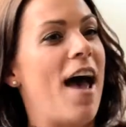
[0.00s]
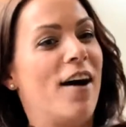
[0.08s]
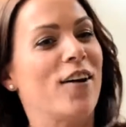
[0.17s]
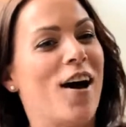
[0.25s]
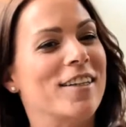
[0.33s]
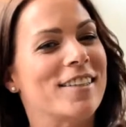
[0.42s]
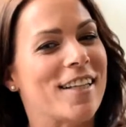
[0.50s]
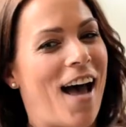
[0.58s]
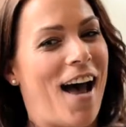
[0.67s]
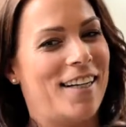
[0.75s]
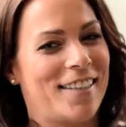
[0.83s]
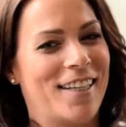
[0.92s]
held on to
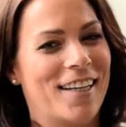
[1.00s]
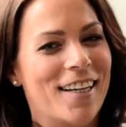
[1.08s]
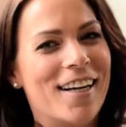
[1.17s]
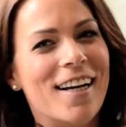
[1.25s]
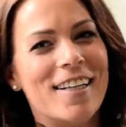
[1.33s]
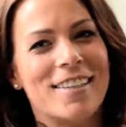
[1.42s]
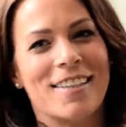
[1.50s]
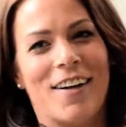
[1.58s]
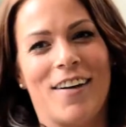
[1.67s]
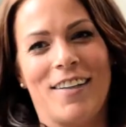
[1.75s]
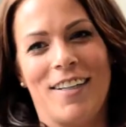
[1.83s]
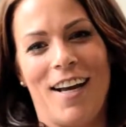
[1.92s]
that. So
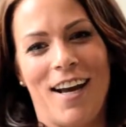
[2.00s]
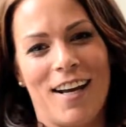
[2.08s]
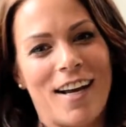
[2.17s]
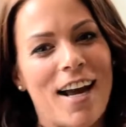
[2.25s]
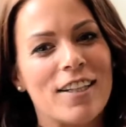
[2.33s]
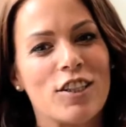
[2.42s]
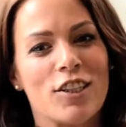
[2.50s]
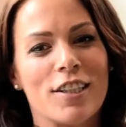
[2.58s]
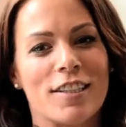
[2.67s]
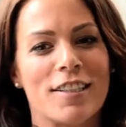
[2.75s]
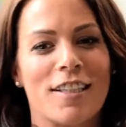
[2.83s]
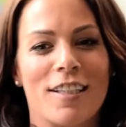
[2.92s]
yeah, it's
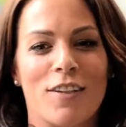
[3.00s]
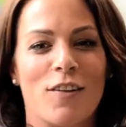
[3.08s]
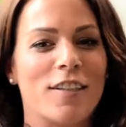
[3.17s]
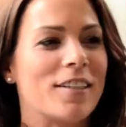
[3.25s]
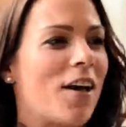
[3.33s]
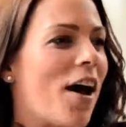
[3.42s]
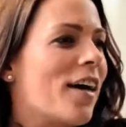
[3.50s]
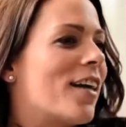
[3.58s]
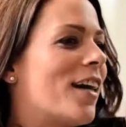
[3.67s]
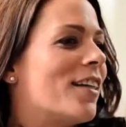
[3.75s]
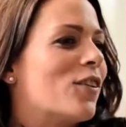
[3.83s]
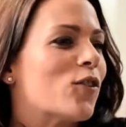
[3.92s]
just a little, it's
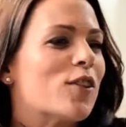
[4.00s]
like a little